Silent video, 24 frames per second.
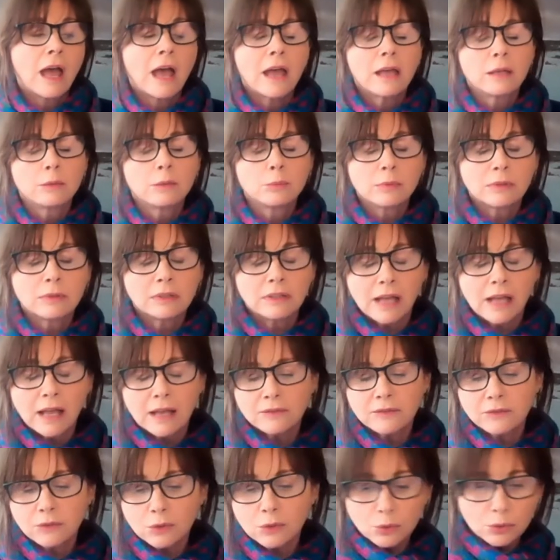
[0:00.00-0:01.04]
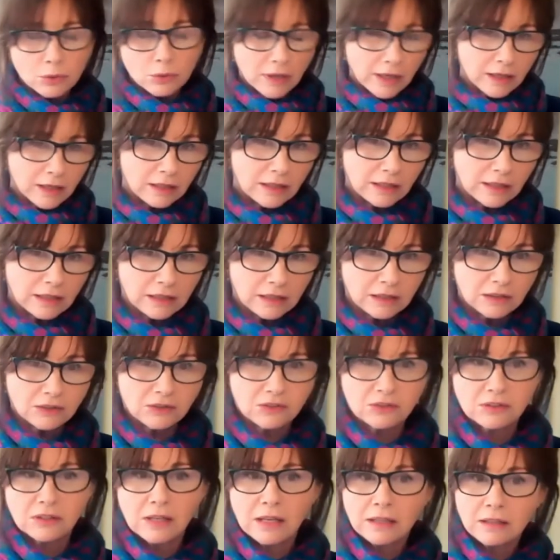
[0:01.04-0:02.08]
And we'll have all her
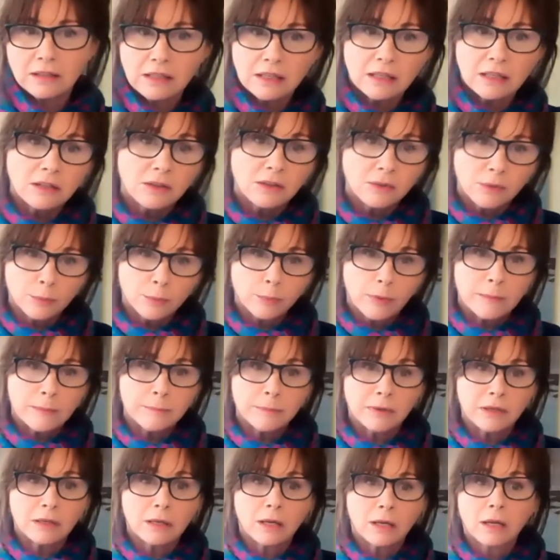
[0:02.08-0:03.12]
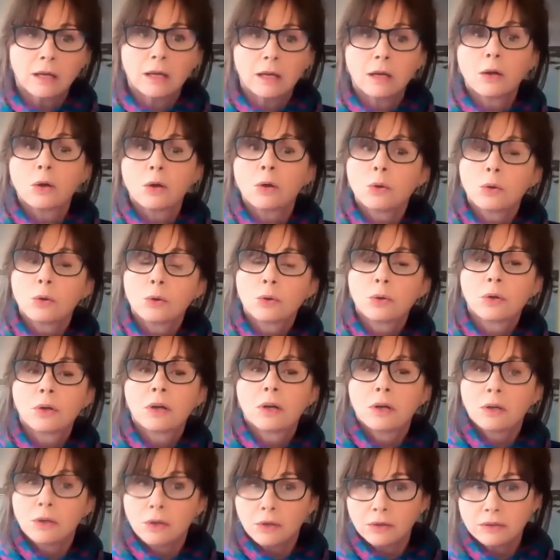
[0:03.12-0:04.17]
links at the end of the webinar or
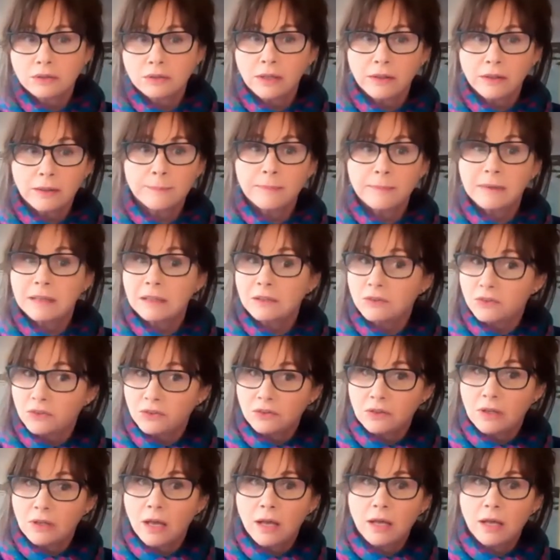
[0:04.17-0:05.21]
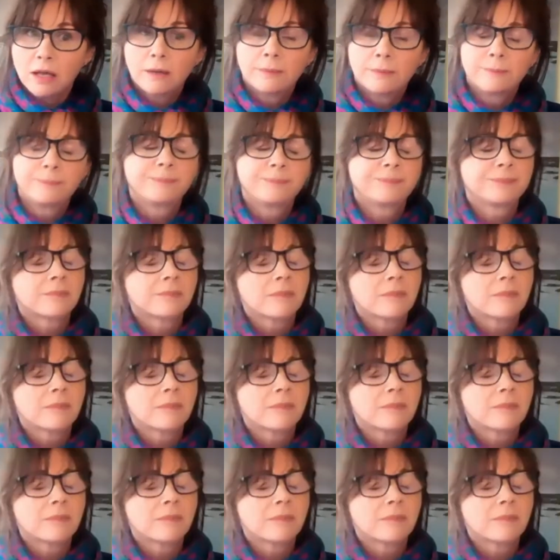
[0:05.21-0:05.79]
on other bits. Um,